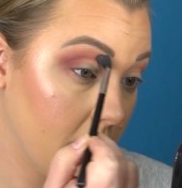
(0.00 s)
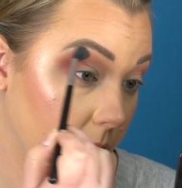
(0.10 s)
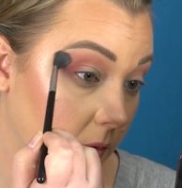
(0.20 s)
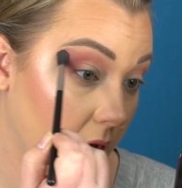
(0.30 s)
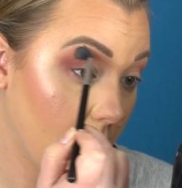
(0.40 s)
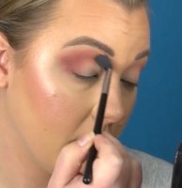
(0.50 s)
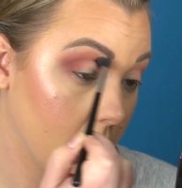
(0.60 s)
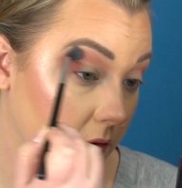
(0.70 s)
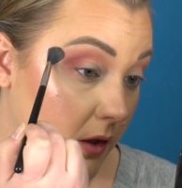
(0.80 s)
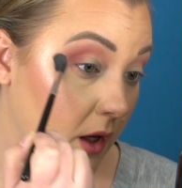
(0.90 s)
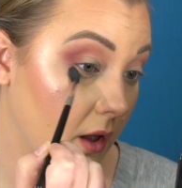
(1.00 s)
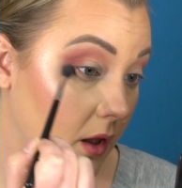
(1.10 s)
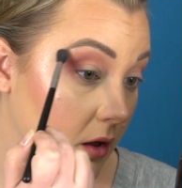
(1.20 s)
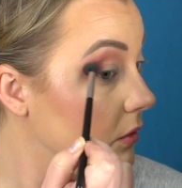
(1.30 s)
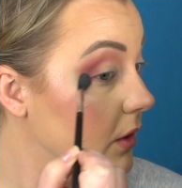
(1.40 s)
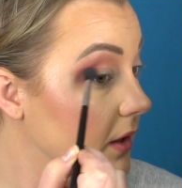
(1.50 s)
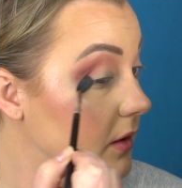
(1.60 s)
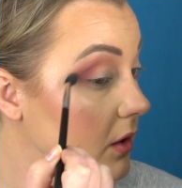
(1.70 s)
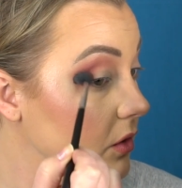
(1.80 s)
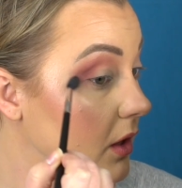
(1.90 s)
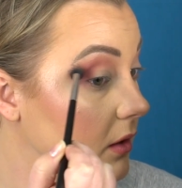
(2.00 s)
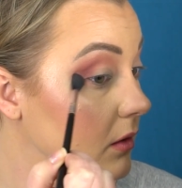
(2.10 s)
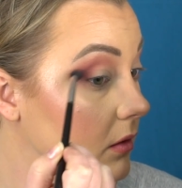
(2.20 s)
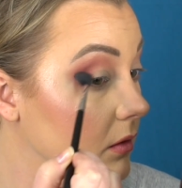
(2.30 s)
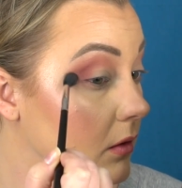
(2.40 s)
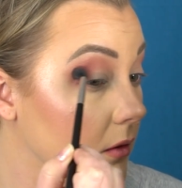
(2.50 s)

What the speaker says: different colors in the transition.